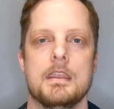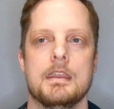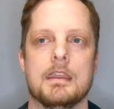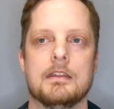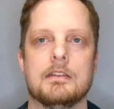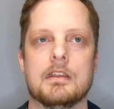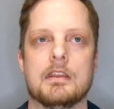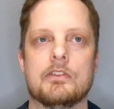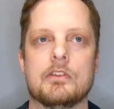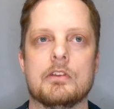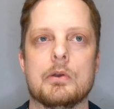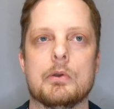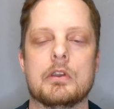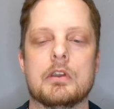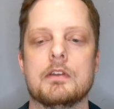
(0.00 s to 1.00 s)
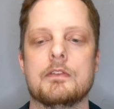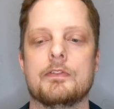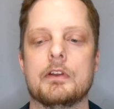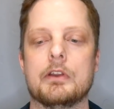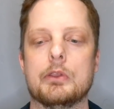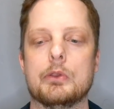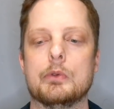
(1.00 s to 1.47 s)
It does no good
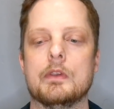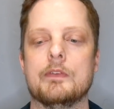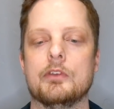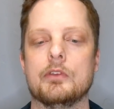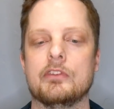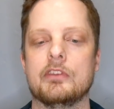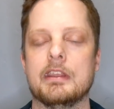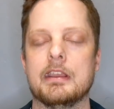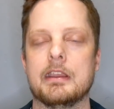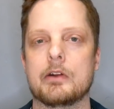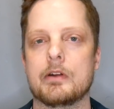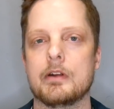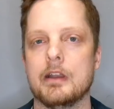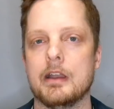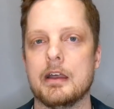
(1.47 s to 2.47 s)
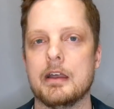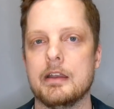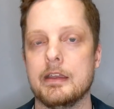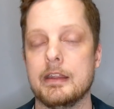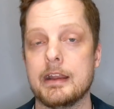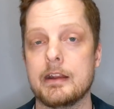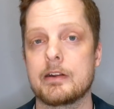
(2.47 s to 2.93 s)
for you if you see a, uh,
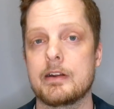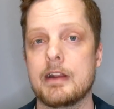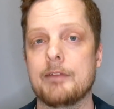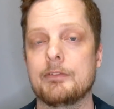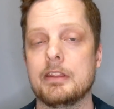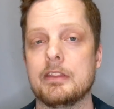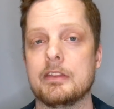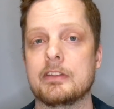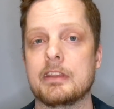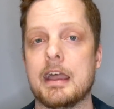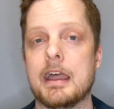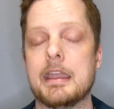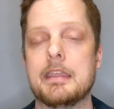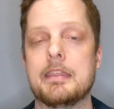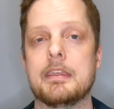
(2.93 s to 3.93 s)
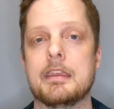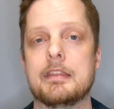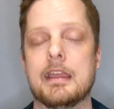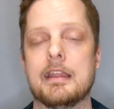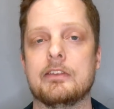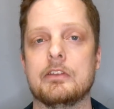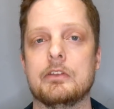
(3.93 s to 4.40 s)
an aircraft in the sky and think
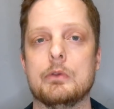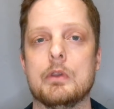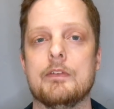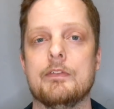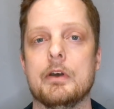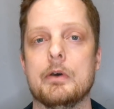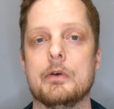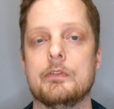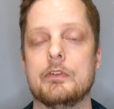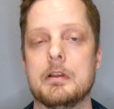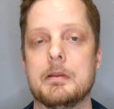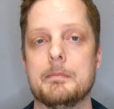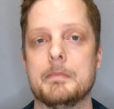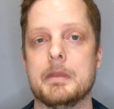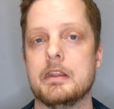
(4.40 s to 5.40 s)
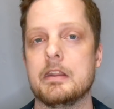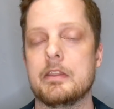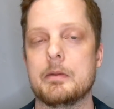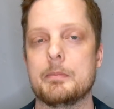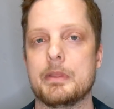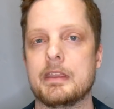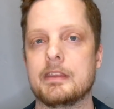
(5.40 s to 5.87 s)
that's a UFO from
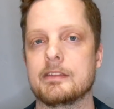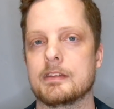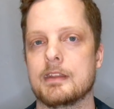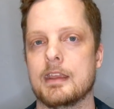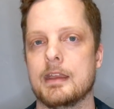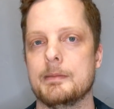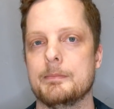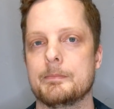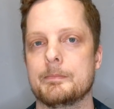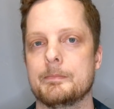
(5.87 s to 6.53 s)
another place and time.